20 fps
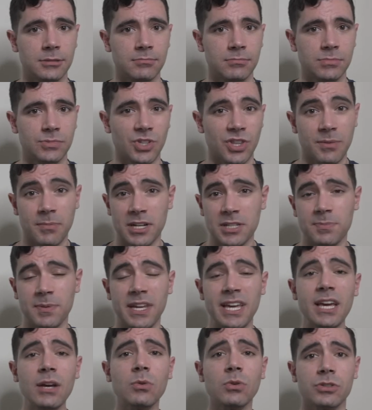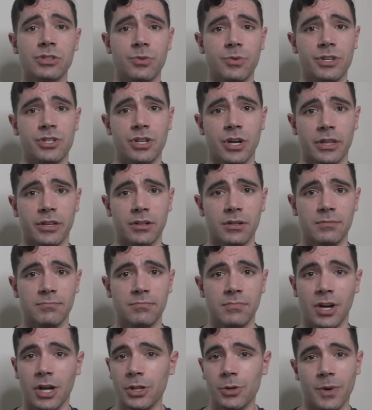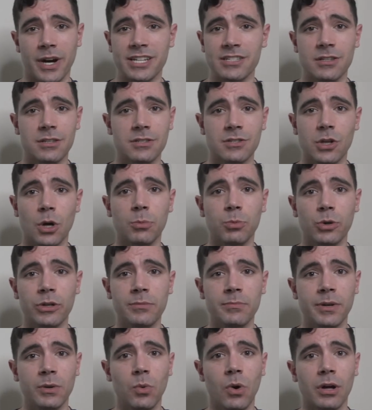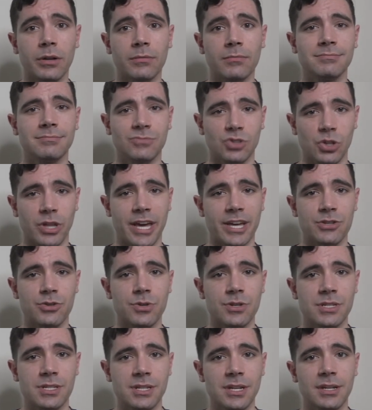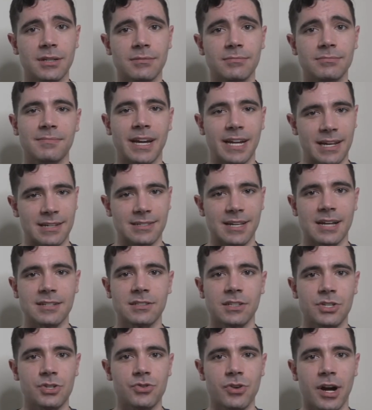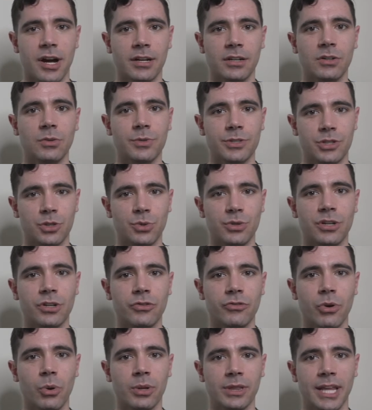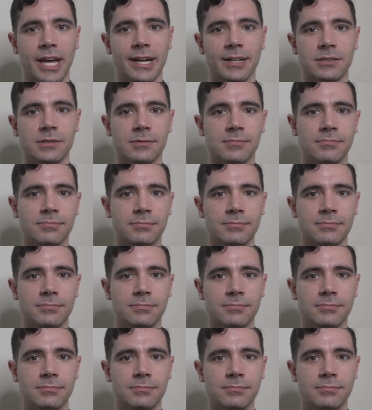So they must be equal to each other. Otherwise, the slope wouldn't be 1. So the answer is C, an isosceles triangle with two congruent legs.